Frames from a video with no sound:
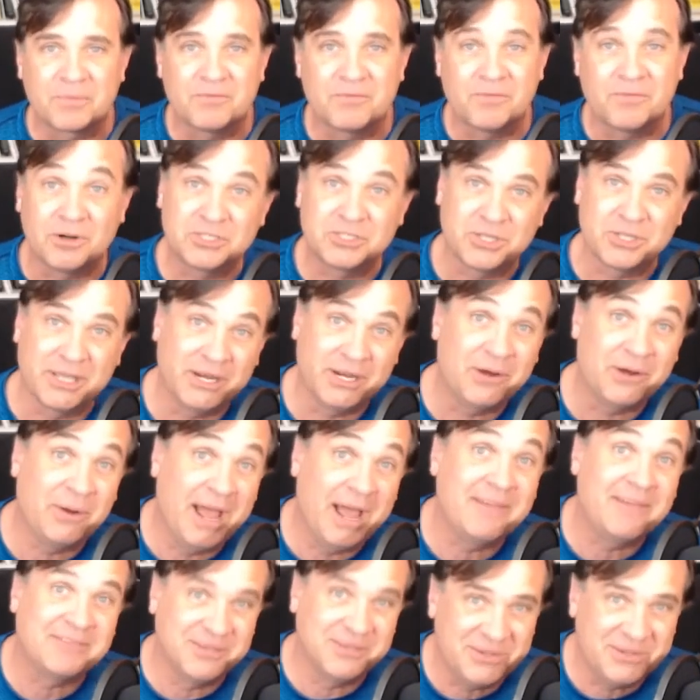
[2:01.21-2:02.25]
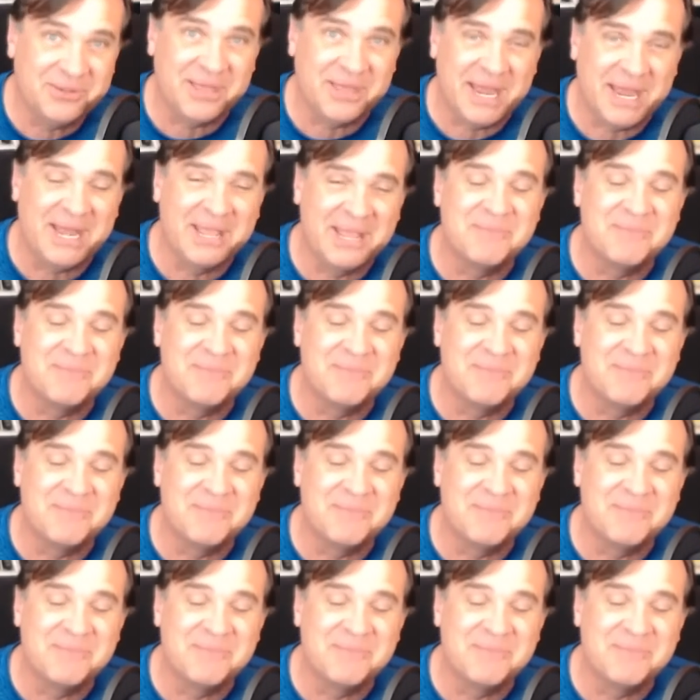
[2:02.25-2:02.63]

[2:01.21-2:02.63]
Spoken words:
fortunately, I don't have to do that